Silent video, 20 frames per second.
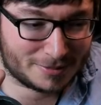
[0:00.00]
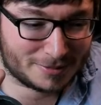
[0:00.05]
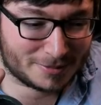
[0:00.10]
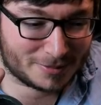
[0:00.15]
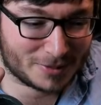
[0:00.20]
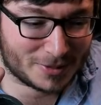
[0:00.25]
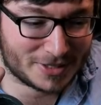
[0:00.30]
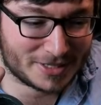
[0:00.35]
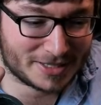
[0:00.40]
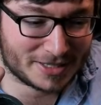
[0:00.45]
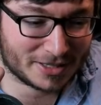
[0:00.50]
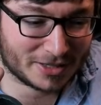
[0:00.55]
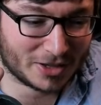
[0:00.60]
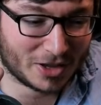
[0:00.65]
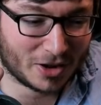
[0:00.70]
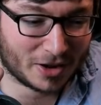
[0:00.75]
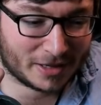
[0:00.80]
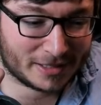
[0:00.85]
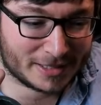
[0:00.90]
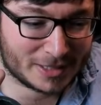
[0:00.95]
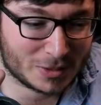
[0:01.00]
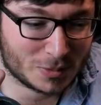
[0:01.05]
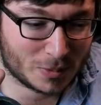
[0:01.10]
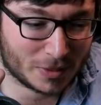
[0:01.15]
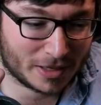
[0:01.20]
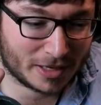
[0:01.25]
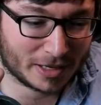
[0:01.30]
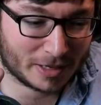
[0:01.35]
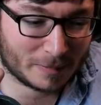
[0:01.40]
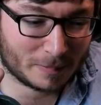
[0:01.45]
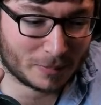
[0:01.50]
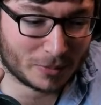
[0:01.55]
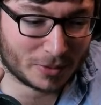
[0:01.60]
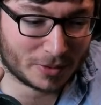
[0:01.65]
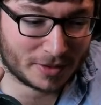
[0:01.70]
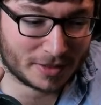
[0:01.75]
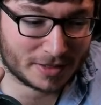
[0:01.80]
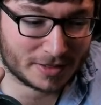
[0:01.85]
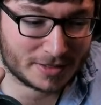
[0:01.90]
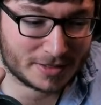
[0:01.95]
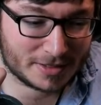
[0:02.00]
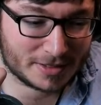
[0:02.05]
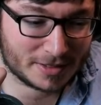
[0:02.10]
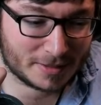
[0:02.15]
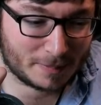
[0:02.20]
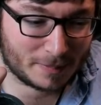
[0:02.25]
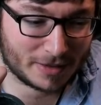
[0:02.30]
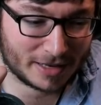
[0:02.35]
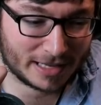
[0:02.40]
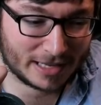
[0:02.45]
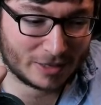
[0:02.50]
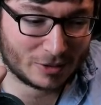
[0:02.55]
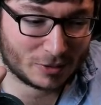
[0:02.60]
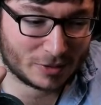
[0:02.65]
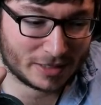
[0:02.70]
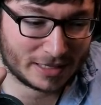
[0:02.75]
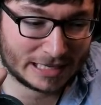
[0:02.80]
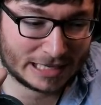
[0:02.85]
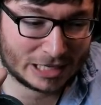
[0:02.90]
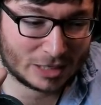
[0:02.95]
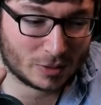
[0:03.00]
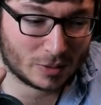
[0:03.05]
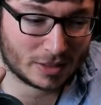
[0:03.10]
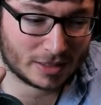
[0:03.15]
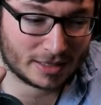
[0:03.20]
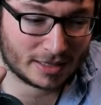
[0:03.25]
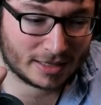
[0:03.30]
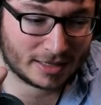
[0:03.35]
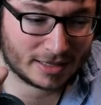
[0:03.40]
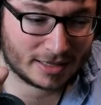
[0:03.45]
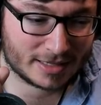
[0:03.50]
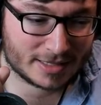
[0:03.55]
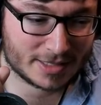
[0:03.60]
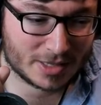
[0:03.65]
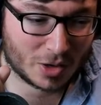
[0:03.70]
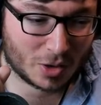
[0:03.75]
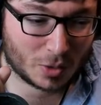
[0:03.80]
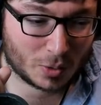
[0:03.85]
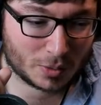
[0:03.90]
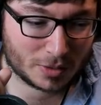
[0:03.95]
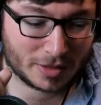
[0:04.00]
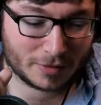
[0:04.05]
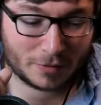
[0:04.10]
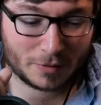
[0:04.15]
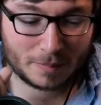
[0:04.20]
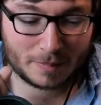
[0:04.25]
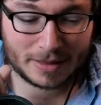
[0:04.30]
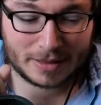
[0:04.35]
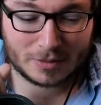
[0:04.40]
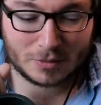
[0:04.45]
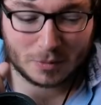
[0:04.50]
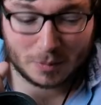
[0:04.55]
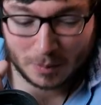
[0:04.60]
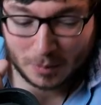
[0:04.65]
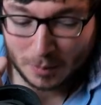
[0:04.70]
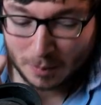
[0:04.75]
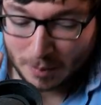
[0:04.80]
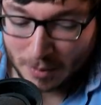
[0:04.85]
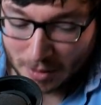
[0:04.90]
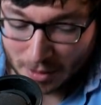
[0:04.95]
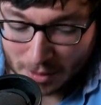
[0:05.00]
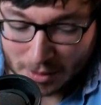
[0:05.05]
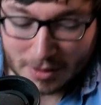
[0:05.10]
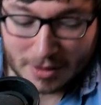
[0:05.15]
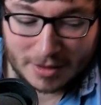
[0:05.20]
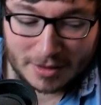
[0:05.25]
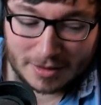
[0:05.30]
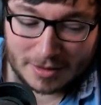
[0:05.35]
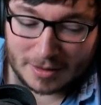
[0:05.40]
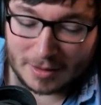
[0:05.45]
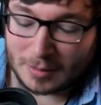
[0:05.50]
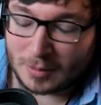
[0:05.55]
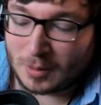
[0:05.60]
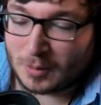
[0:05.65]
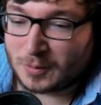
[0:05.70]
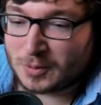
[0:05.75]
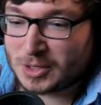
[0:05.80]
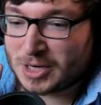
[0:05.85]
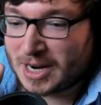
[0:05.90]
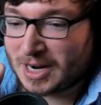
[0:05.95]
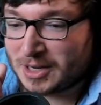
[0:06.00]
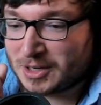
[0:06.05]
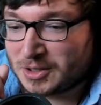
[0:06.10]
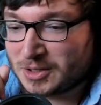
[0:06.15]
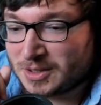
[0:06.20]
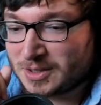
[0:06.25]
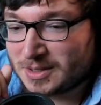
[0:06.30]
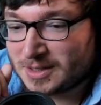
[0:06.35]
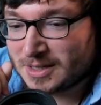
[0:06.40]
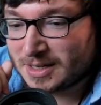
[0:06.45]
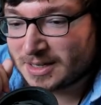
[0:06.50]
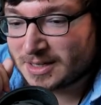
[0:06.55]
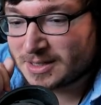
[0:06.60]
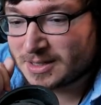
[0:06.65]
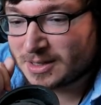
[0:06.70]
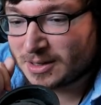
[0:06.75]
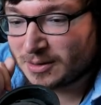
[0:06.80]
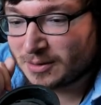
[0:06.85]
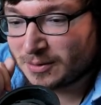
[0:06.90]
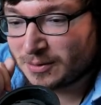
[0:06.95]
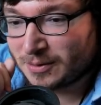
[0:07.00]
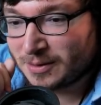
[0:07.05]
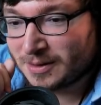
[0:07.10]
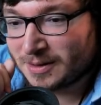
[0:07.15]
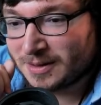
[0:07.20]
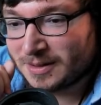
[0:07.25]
What's the kindest way I can put this? Playing on EU and E is a whole different mental ballpark of challenges in itself.